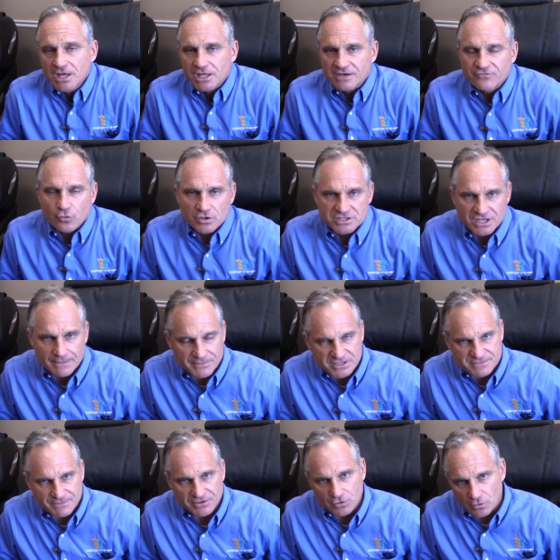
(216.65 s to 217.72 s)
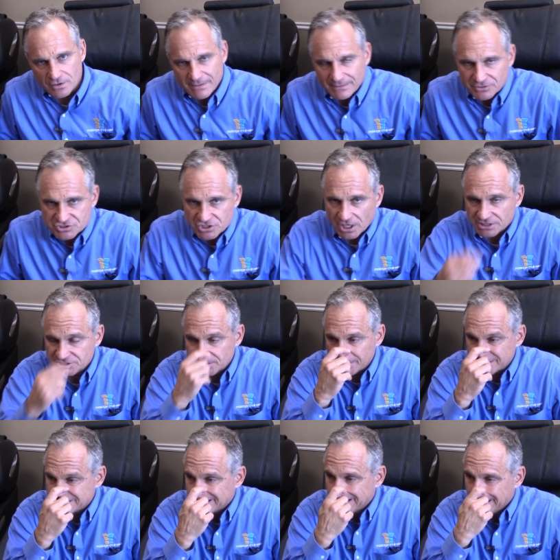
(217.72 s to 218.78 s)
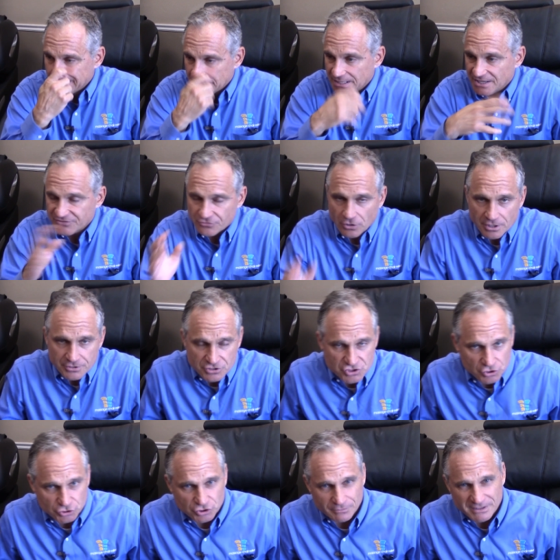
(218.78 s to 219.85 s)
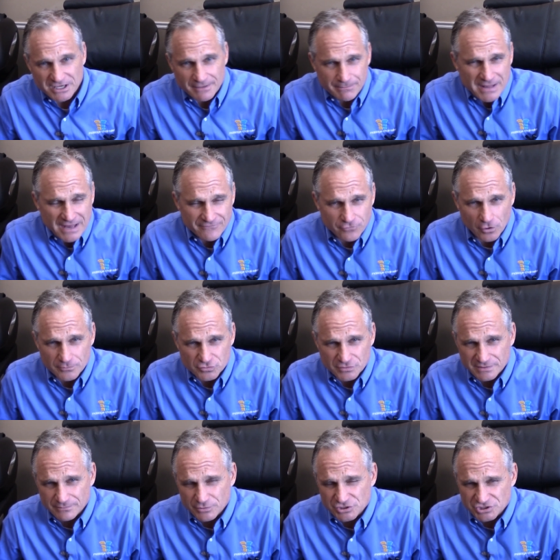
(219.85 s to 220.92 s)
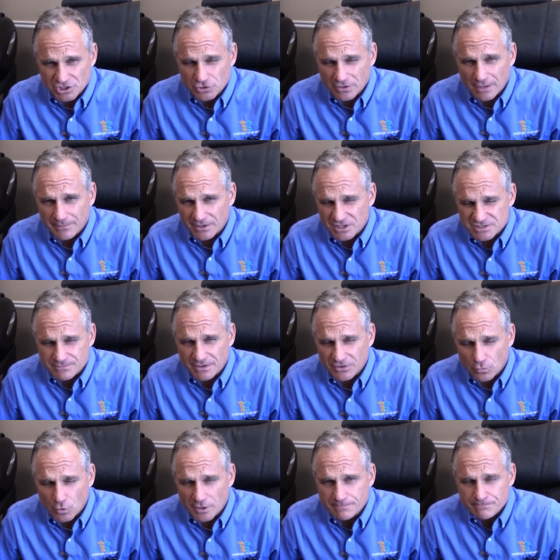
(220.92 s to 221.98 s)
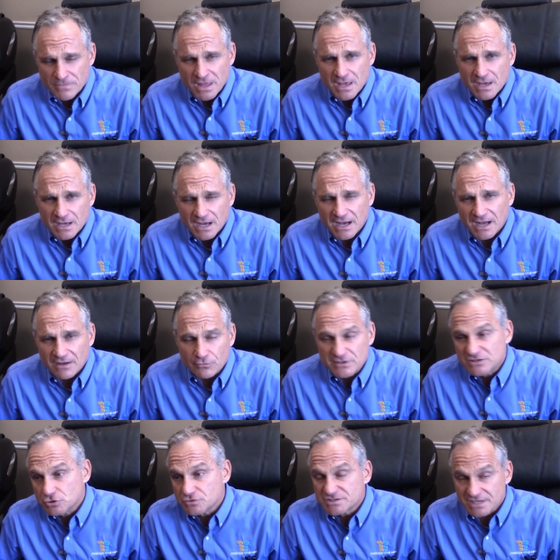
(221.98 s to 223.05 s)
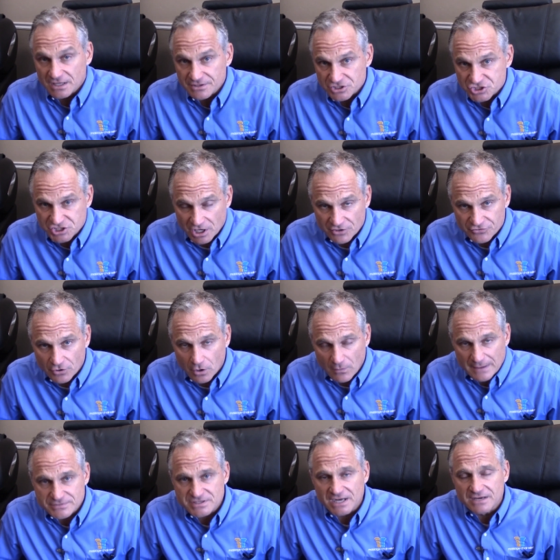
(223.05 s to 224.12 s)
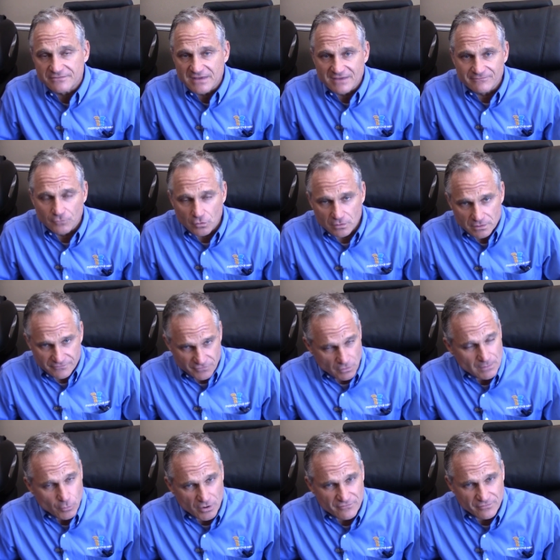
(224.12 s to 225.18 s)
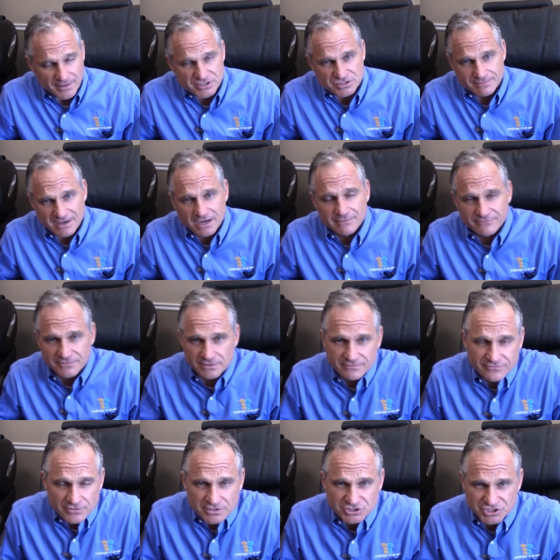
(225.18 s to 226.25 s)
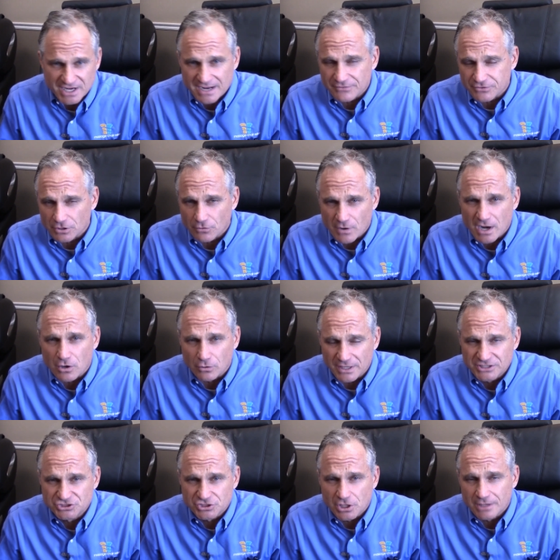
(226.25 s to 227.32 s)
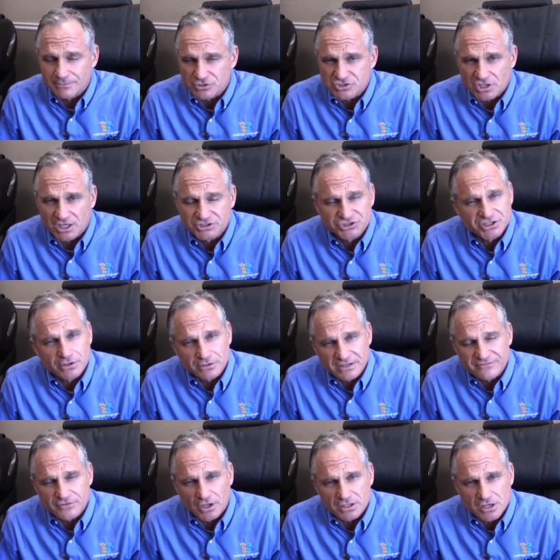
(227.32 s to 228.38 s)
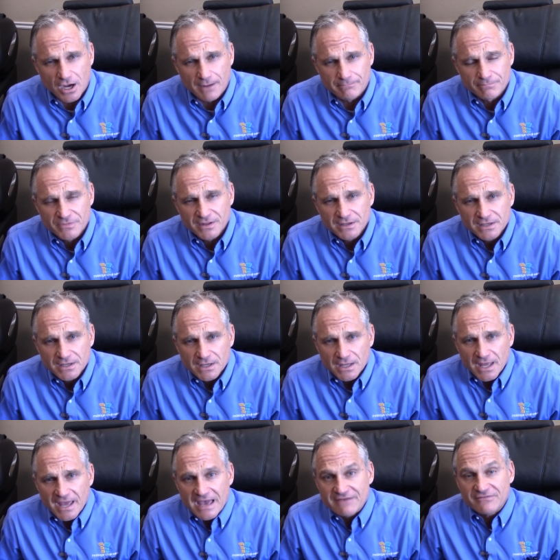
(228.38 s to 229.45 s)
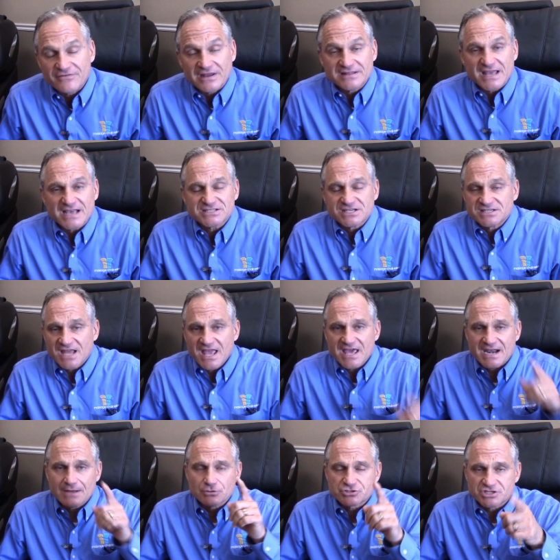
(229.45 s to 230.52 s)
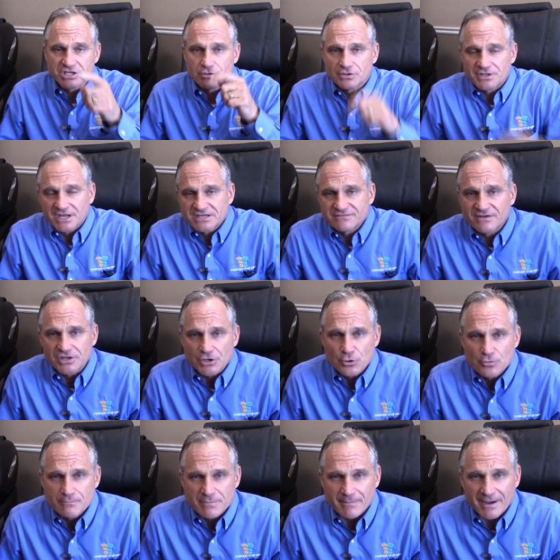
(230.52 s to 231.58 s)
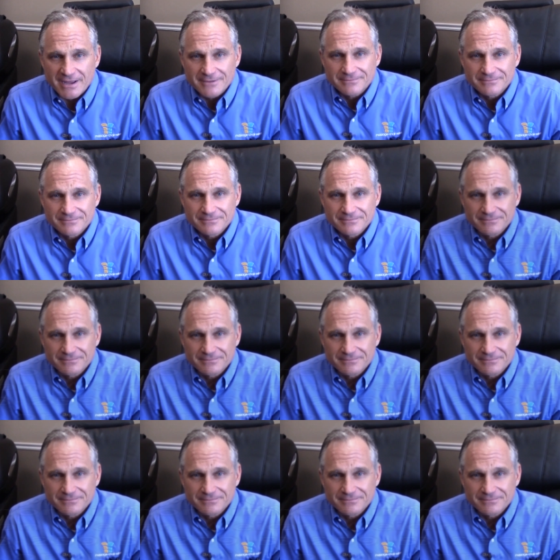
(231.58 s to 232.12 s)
and of course, help us spread the word about massage chairs uh, through all your social media platforms. We appreciate you helping us spread the word. Uh, we do sell this chair through our website. If you have, if you want more information about it, feel free to check out the Luraco Legend on massagechairrelief.com. Have a fantastic day, and I will see you on the next video. Bye bye.